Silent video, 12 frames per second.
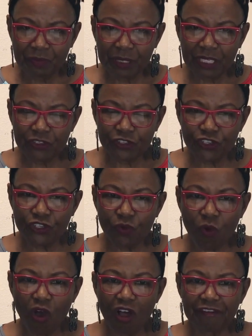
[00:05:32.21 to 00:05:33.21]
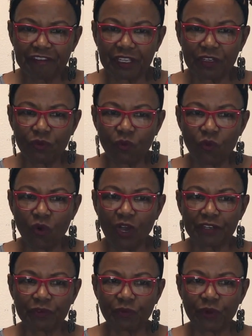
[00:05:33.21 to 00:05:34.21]
Because too often
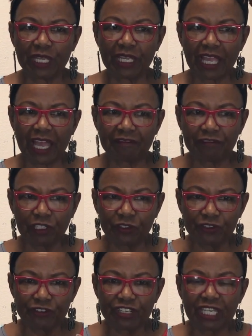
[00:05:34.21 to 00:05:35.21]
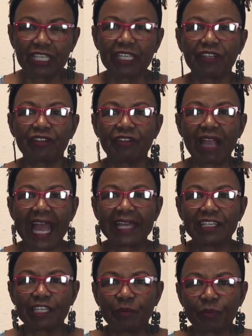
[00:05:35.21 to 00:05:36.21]
what we have learned here
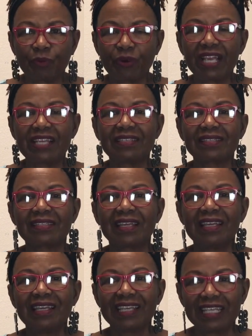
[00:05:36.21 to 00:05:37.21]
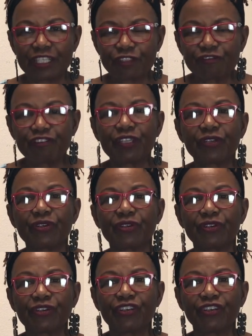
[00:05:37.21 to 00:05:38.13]
and embrace is fear.